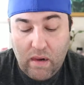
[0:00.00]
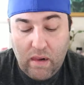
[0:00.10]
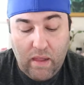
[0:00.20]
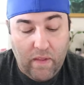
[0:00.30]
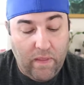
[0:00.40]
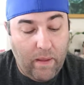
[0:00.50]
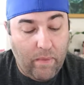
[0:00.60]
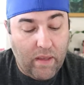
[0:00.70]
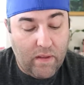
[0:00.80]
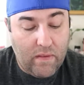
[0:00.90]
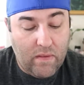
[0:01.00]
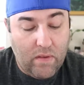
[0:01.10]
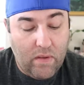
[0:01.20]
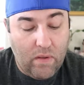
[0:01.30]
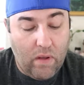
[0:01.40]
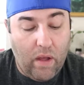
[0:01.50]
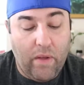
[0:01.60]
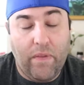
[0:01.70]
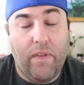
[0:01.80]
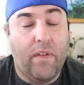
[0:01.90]
And then we cut to,
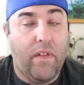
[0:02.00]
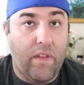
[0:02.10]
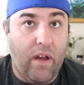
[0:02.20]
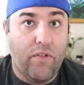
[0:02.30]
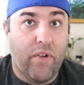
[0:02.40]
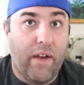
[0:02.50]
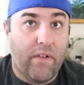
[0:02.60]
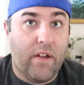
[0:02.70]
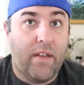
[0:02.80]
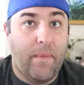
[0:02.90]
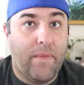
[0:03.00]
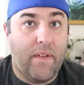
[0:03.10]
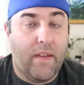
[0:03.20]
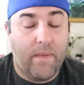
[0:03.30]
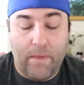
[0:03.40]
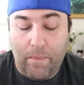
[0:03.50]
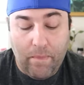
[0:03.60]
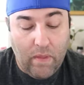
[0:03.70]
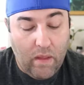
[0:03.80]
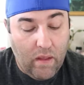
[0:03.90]
uh, a driver comes and gets
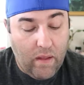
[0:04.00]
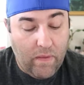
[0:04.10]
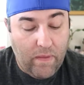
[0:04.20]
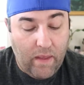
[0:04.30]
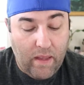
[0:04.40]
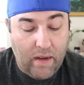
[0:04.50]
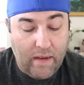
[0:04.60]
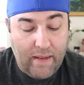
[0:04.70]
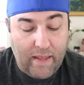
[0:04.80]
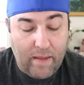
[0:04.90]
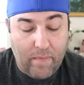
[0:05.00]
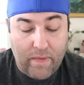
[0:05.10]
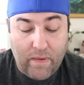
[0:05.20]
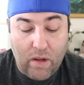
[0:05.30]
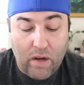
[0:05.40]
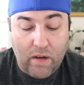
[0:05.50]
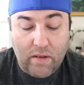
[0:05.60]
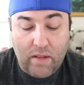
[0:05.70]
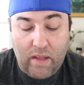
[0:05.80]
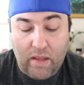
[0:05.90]
him. Then Nadim is
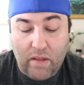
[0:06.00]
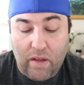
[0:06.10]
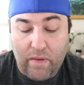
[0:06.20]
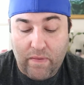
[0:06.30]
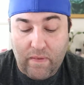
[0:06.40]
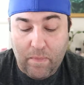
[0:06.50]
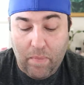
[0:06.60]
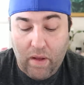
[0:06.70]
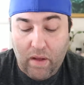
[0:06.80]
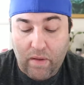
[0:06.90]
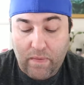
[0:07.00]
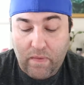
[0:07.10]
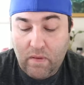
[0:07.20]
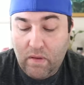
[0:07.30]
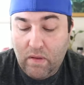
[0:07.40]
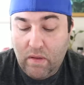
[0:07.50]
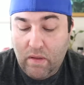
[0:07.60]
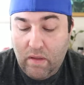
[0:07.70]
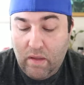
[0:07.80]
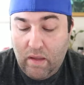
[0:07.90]
hurt and calls his balls.
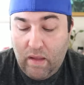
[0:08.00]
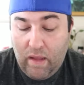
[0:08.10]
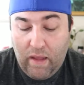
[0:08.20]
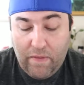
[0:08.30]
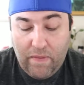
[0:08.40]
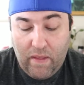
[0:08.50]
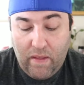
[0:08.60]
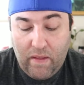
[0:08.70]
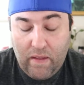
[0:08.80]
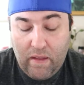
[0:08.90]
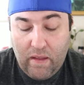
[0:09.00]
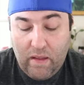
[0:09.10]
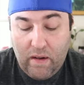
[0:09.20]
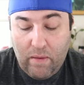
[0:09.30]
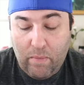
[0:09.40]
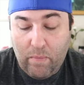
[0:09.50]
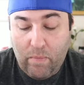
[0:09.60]
And then